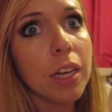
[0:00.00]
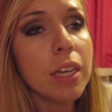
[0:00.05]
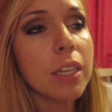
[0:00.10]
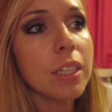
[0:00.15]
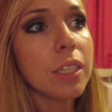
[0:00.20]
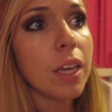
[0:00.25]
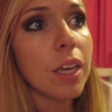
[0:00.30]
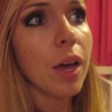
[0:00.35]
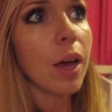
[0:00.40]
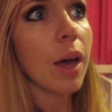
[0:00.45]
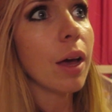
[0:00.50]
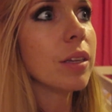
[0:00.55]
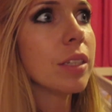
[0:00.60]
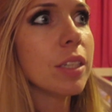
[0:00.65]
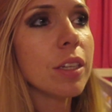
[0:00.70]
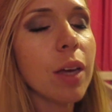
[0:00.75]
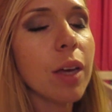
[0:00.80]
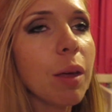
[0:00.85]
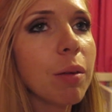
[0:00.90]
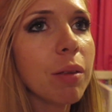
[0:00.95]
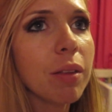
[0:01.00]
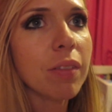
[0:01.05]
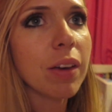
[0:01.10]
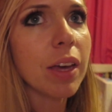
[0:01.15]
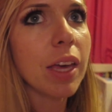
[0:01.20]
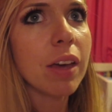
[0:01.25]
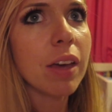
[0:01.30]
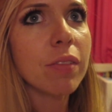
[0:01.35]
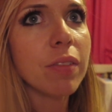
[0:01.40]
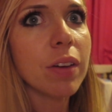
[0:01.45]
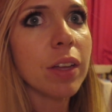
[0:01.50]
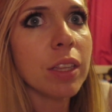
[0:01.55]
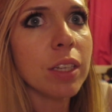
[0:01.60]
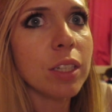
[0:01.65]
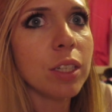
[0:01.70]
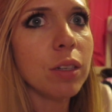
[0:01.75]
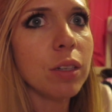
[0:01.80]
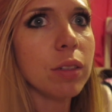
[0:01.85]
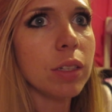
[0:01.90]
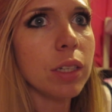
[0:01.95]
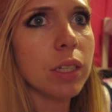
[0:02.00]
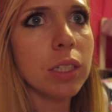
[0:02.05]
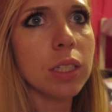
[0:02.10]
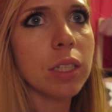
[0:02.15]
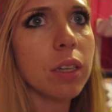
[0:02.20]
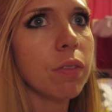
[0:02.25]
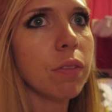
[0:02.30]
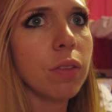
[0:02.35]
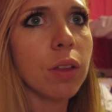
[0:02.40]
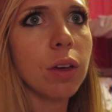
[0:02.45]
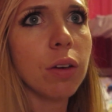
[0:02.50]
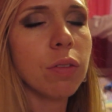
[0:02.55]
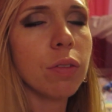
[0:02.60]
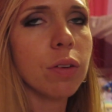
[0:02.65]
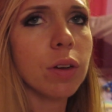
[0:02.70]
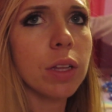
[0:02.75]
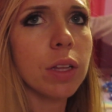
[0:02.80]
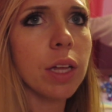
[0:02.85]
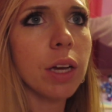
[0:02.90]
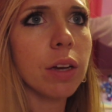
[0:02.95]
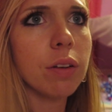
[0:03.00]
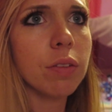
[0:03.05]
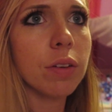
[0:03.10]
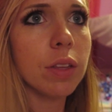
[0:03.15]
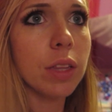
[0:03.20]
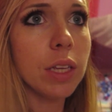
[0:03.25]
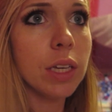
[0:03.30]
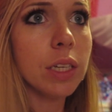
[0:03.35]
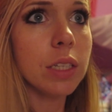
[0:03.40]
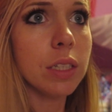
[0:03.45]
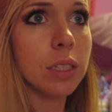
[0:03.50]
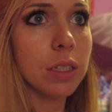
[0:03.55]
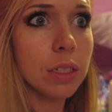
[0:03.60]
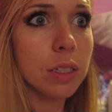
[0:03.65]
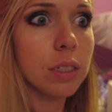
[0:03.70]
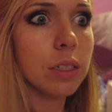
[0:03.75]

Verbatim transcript: So I still can't believe I can't find the 2T stuff though for Klaire for this